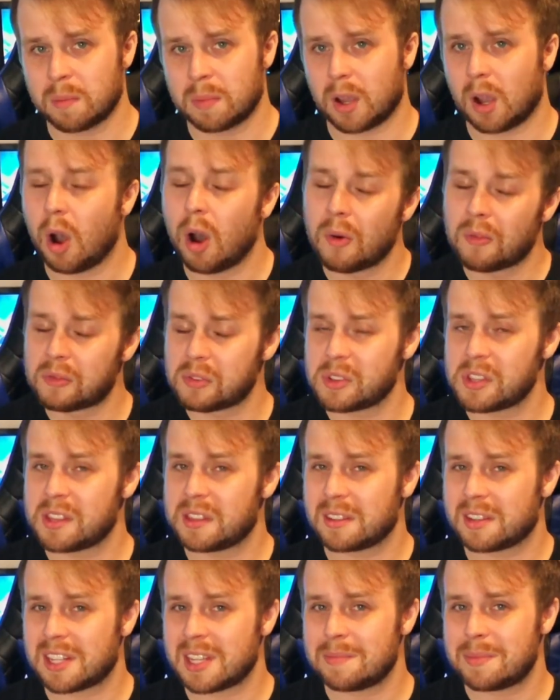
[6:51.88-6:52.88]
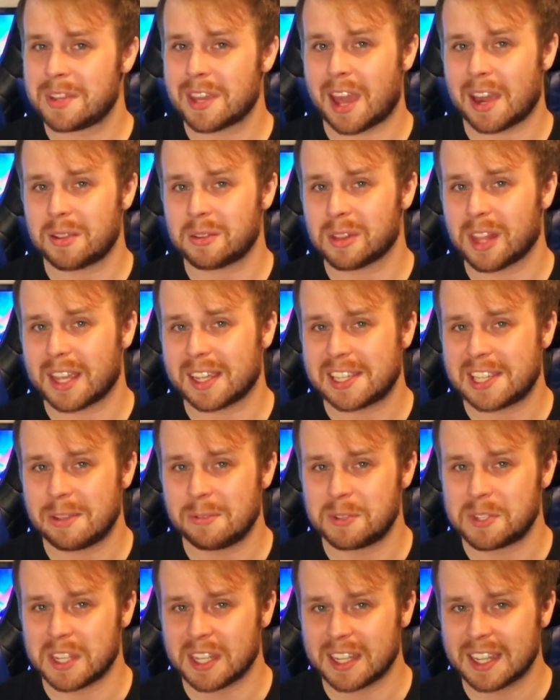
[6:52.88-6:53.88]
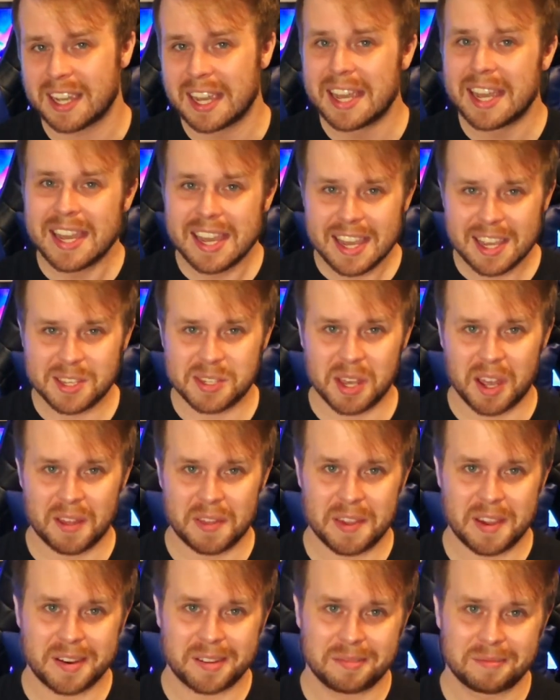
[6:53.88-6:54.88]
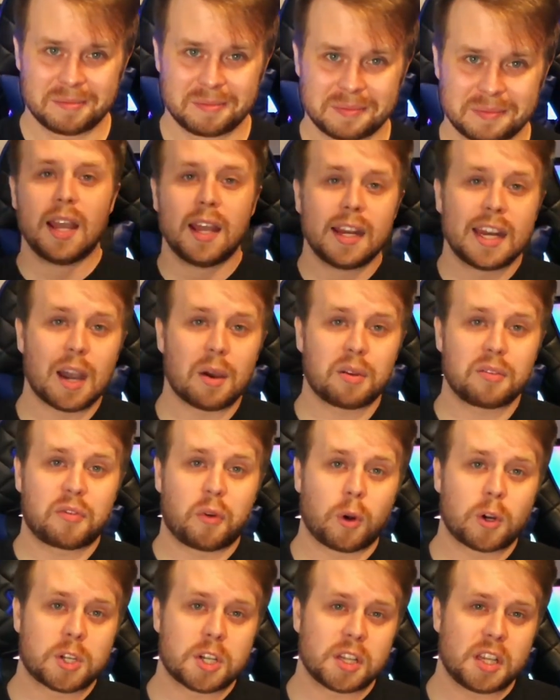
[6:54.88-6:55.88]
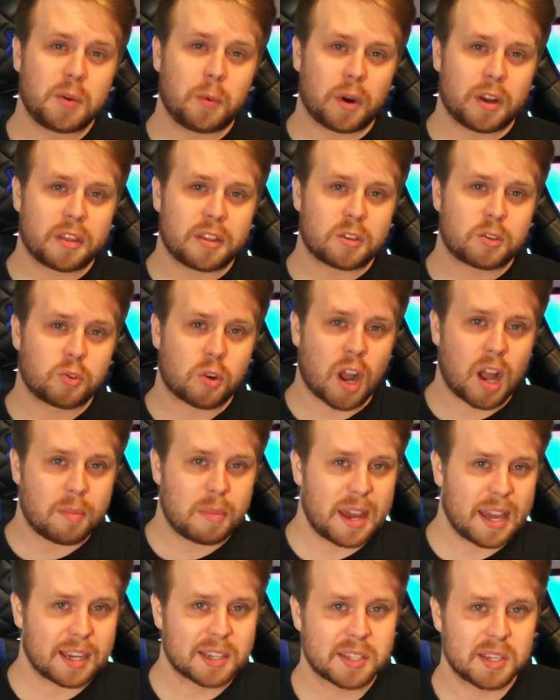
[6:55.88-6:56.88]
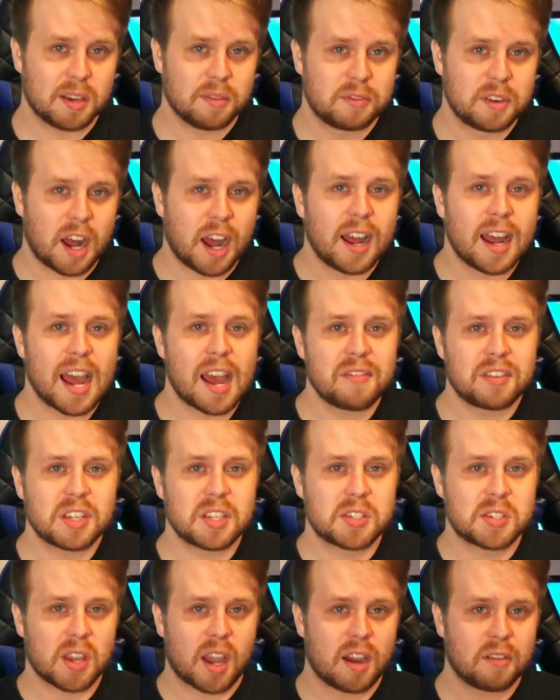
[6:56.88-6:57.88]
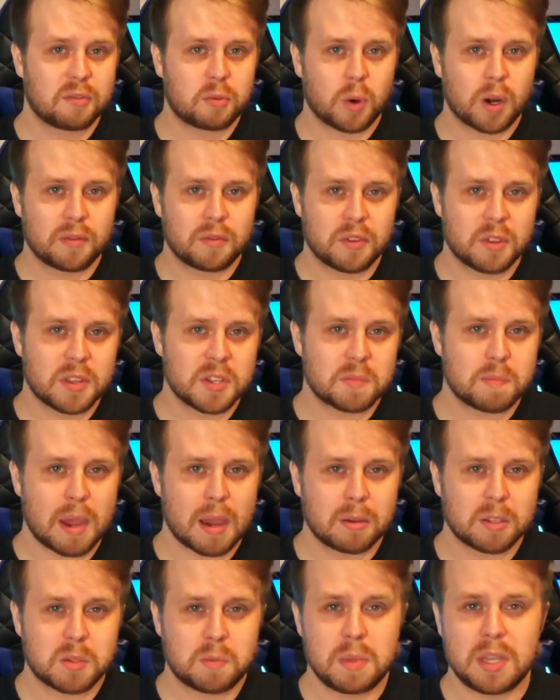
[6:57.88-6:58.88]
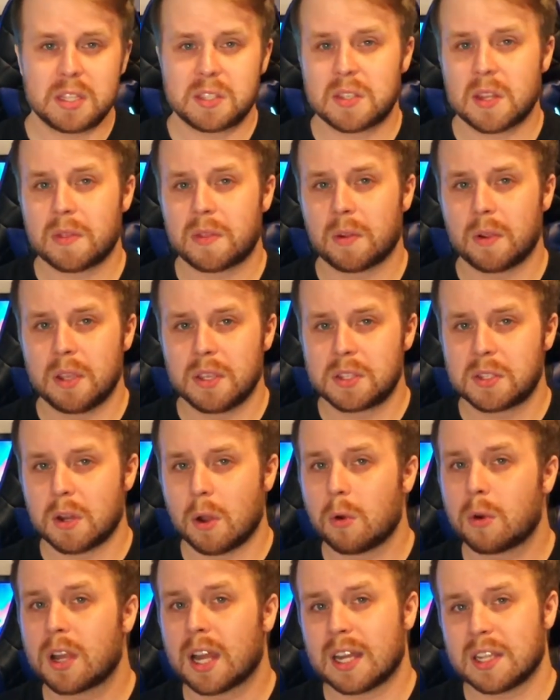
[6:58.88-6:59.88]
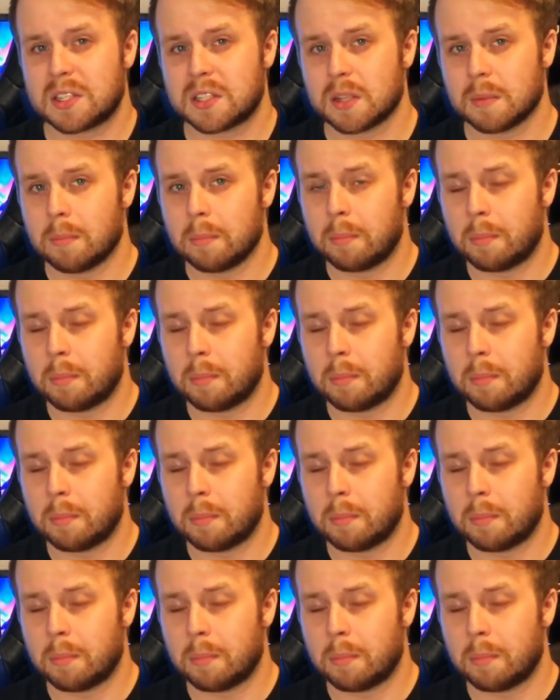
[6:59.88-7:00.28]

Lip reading: but hopefully the DPI you like using is on there. Now, unfortunately, one of the drawbacks of not having software for this mouse means that there is no custom